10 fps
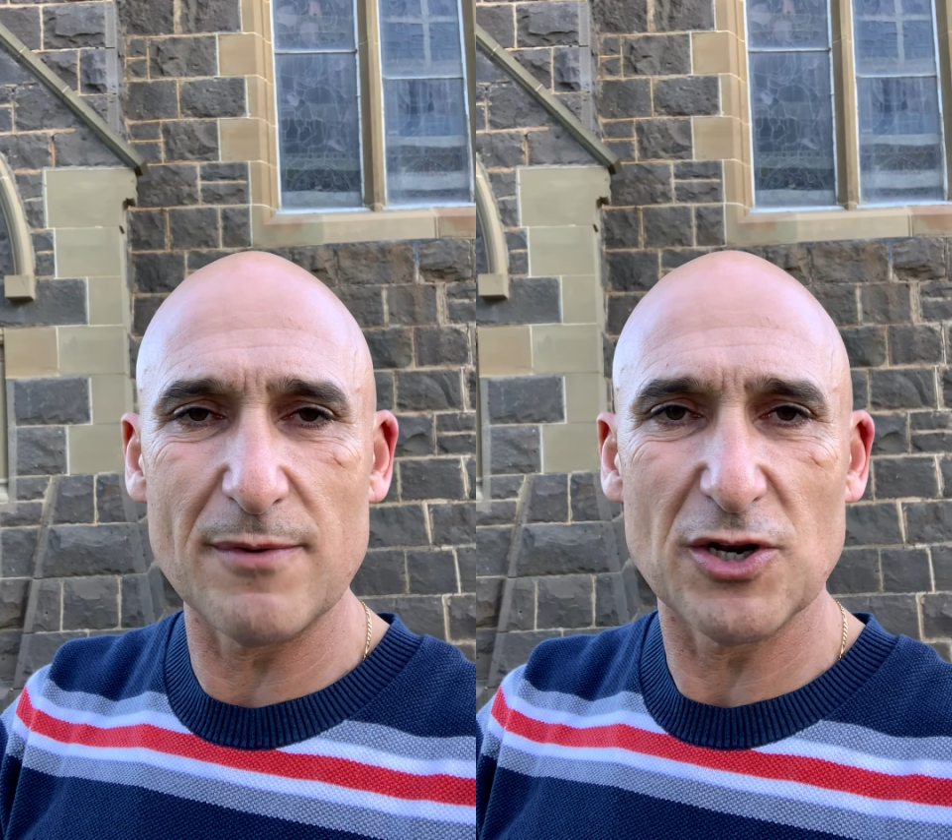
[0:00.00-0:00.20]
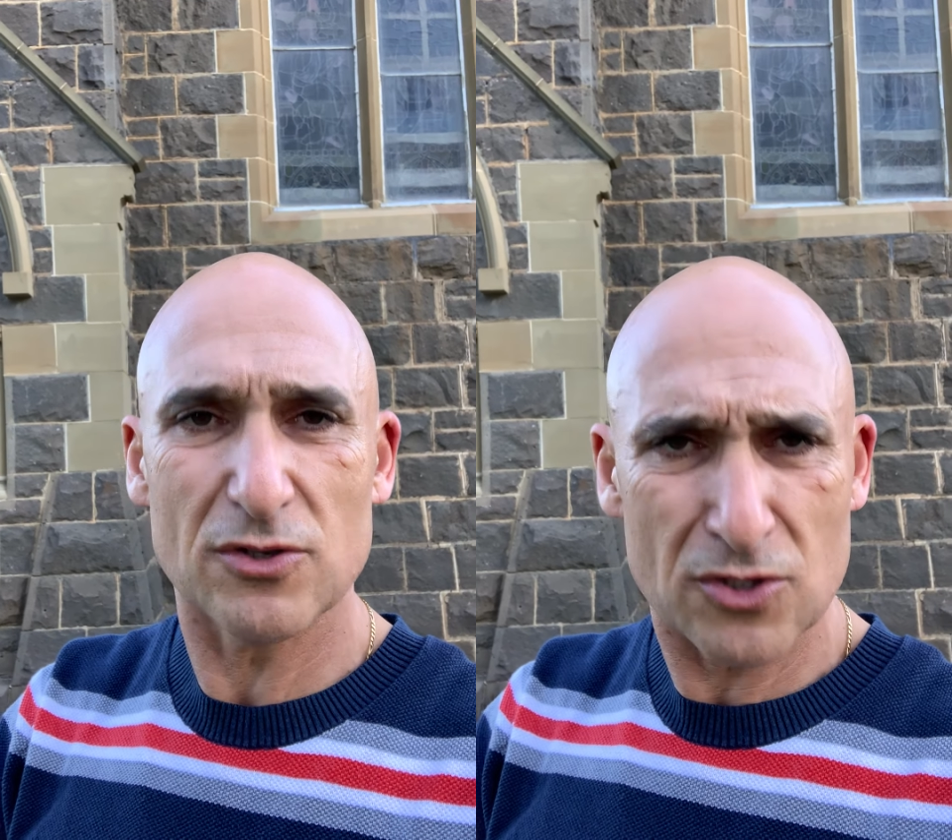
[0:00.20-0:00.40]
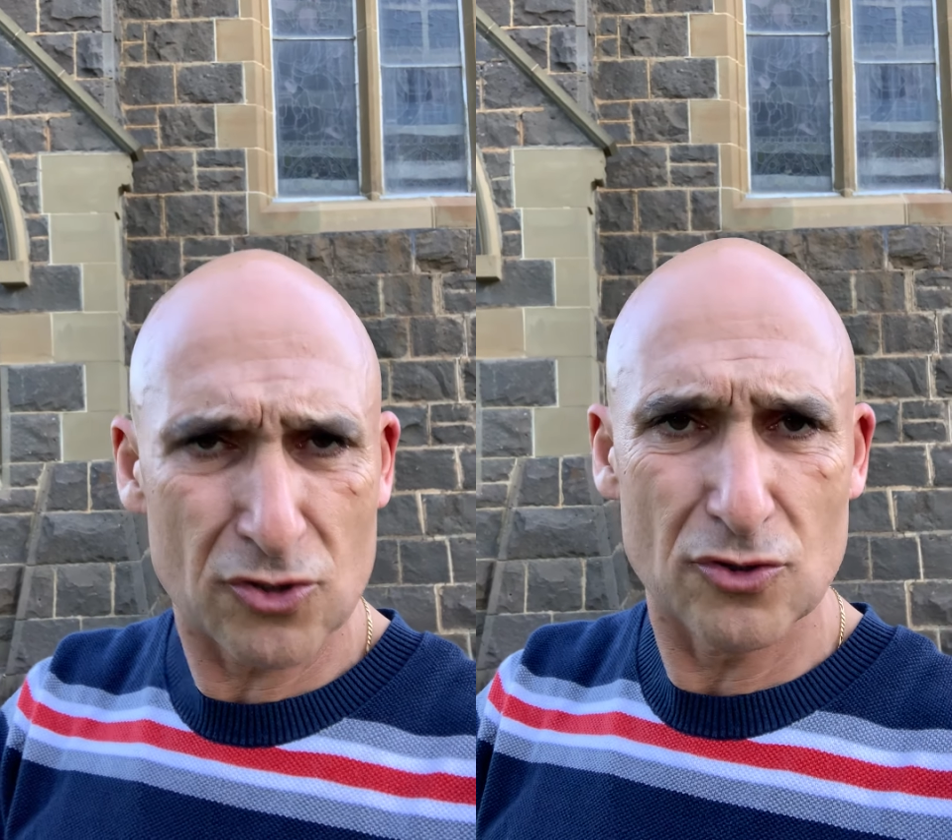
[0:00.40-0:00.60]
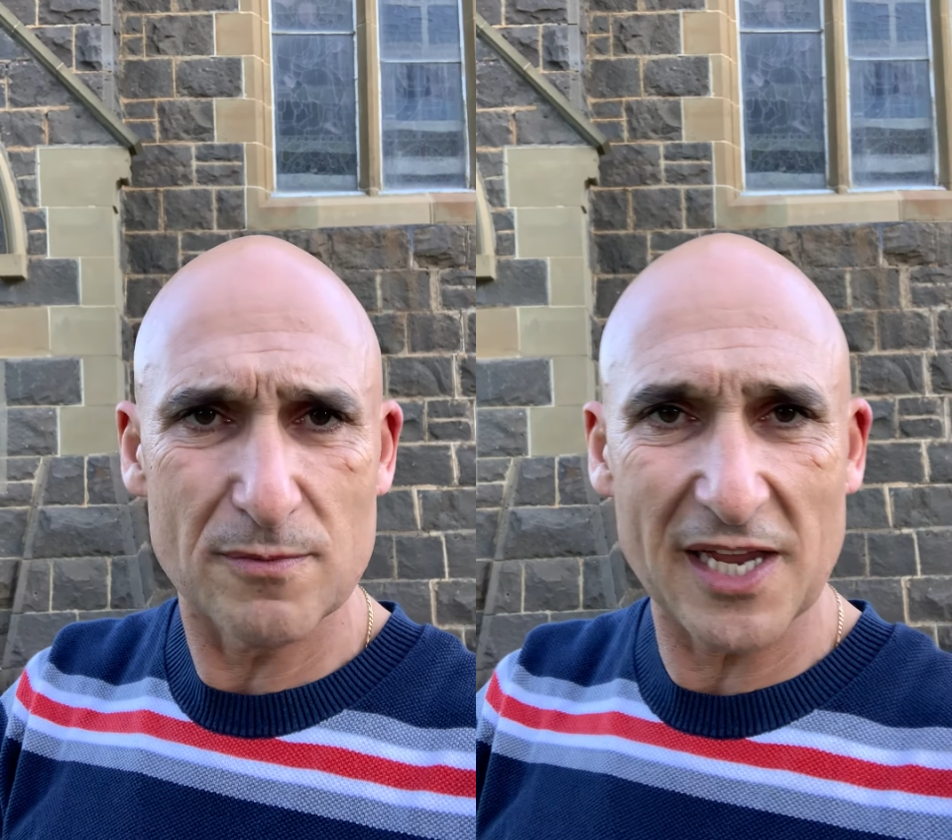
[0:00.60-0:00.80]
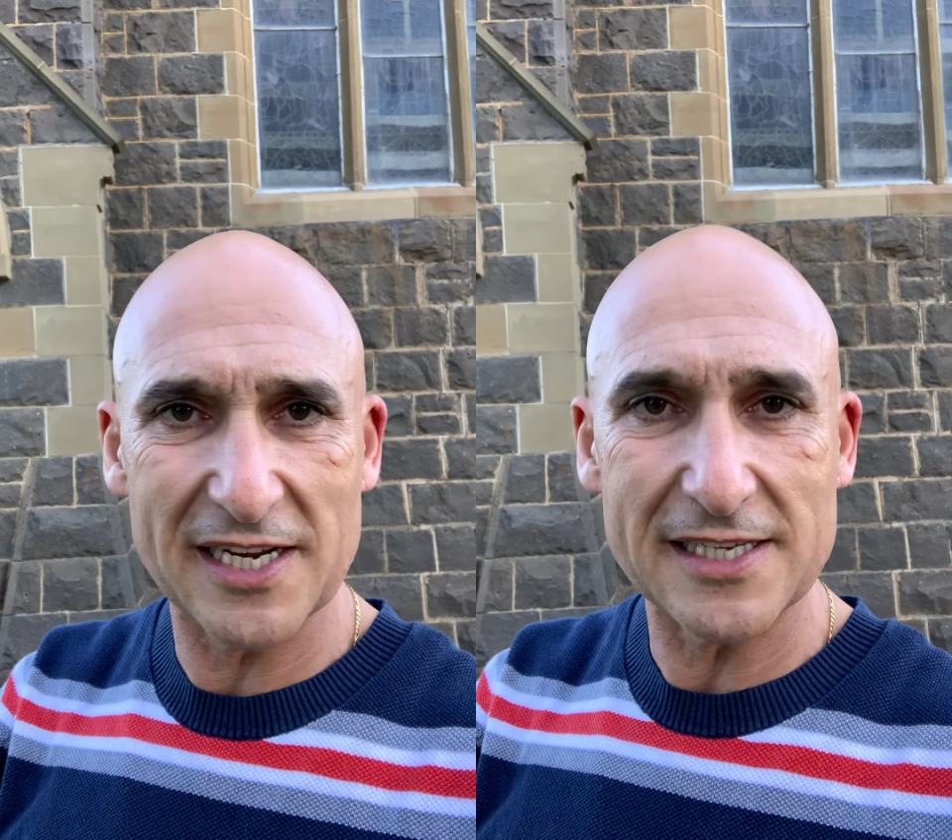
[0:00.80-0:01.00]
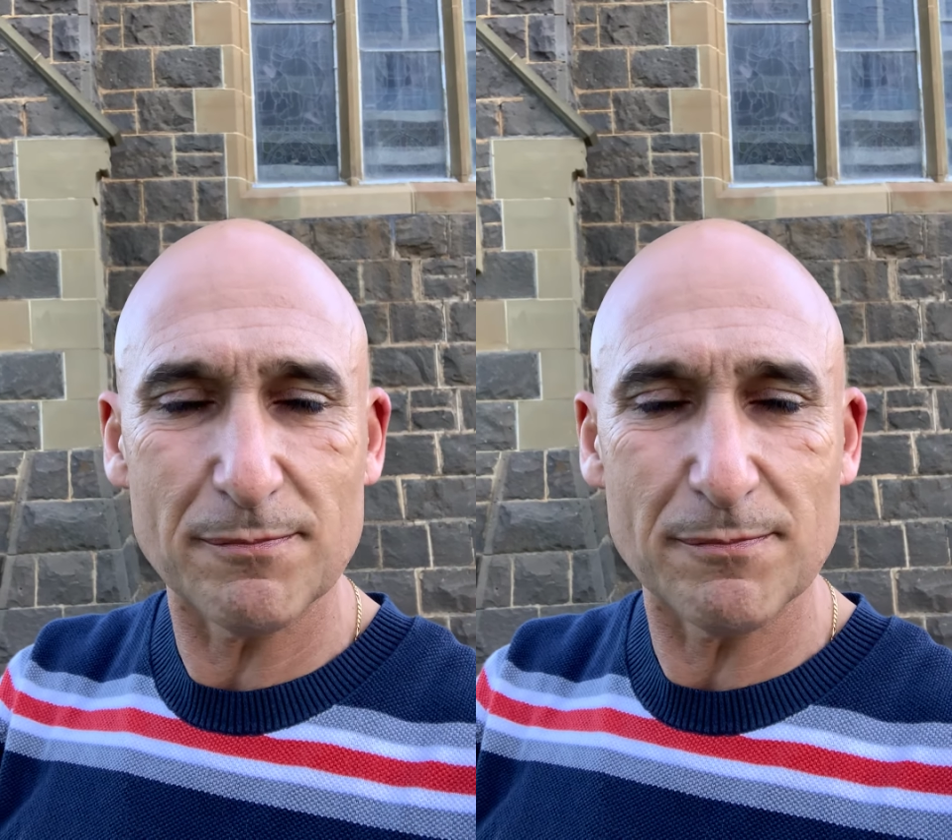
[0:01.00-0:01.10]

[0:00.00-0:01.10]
but not too many,